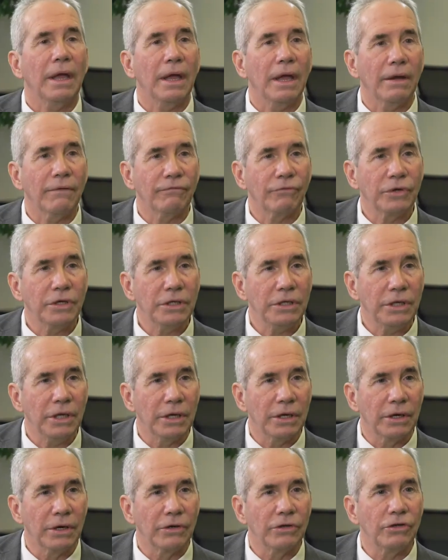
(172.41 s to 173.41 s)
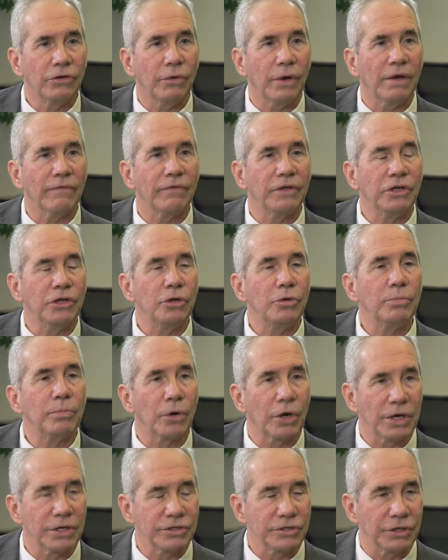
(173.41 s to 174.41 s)
Every year you have a new
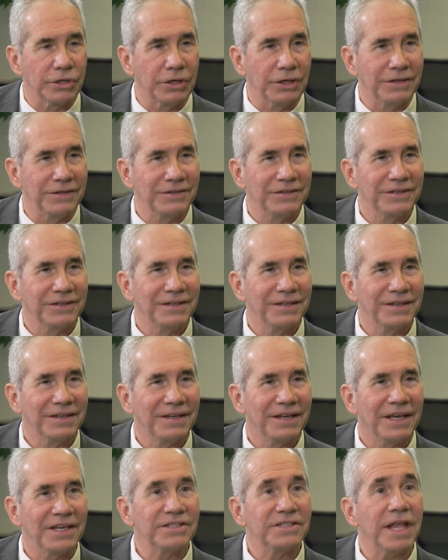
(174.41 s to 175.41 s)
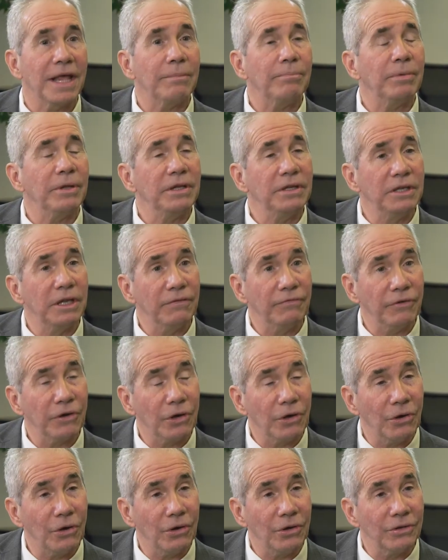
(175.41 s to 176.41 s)
president. Has that been
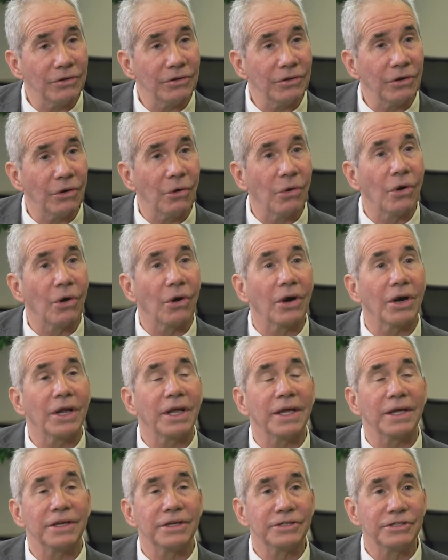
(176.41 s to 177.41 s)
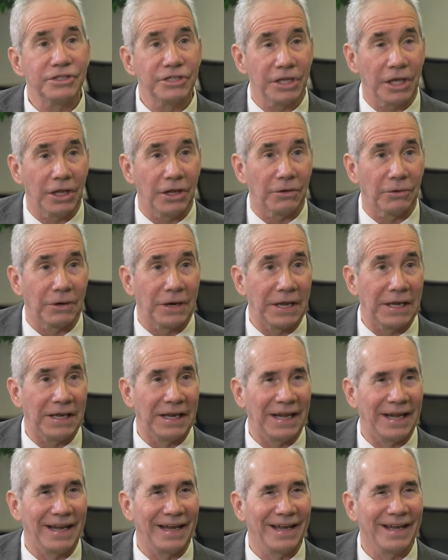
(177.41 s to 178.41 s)
difficult or
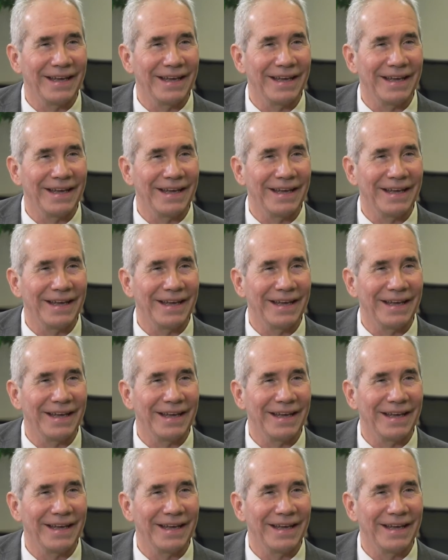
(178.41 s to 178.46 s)
exhilarating?